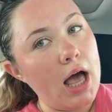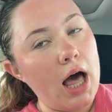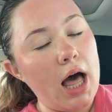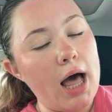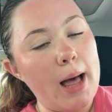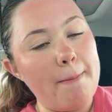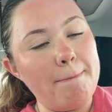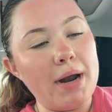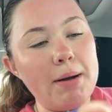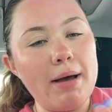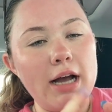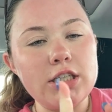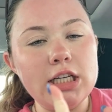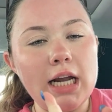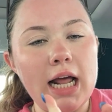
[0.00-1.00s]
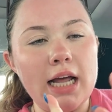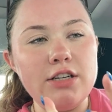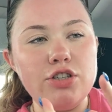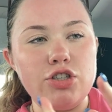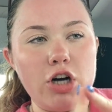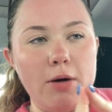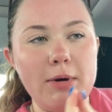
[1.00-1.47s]
Um, but I'm actually gonna head
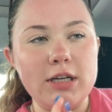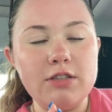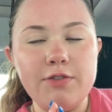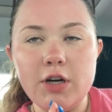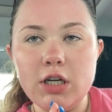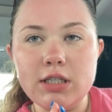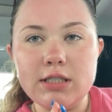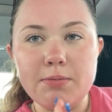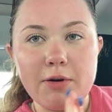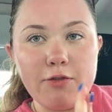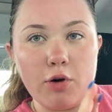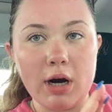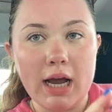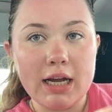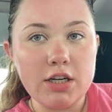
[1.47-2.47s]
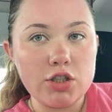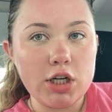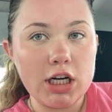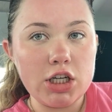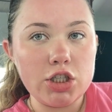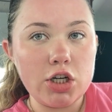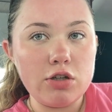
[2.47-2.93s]
to Starbucks first before I head to
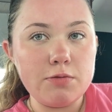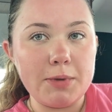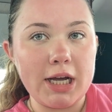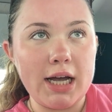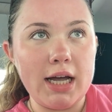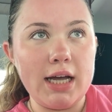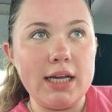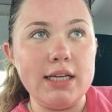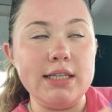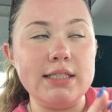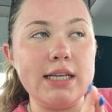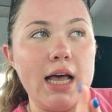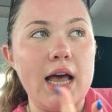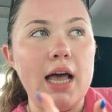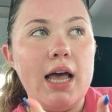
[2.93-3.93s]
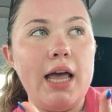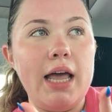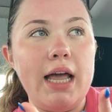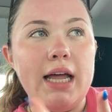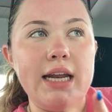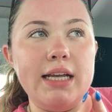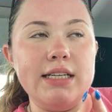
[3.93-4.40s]
Trader Joe's because
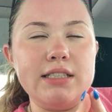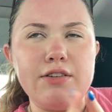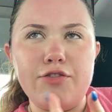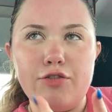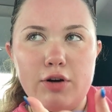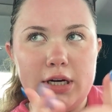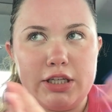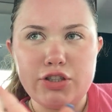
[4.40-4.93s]
it is free